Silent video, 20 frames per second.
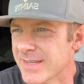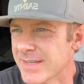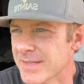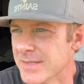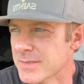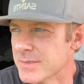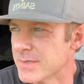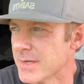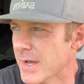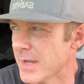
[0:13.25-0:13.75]

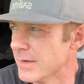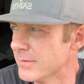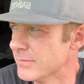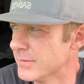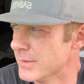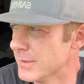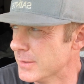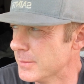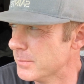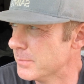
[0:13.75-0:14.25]
It's kind of
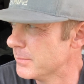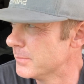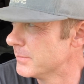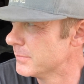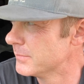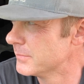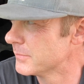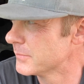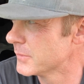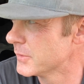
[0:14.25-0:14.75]
a
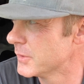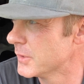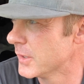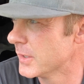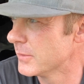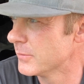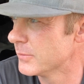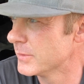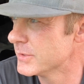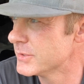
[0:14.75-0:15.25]

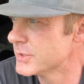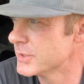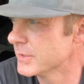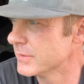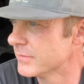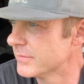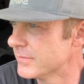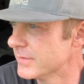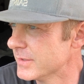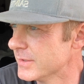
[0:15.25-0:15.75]

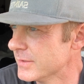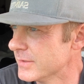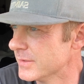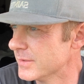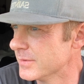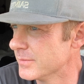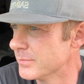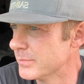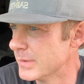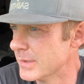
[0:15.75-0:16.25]
gut-wrenching
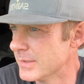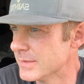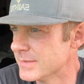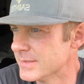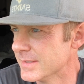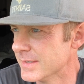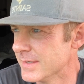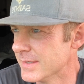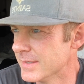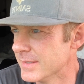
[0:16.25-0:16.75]
feeling, but
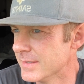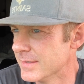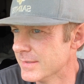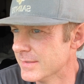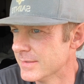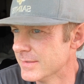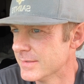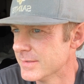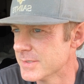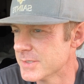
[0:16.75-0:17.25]

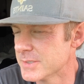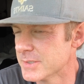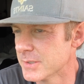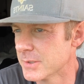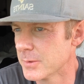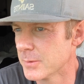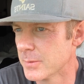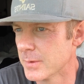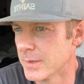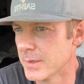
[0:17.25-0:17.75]

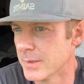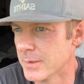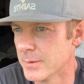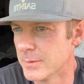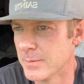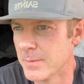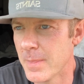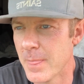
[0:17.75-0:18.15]
stick around.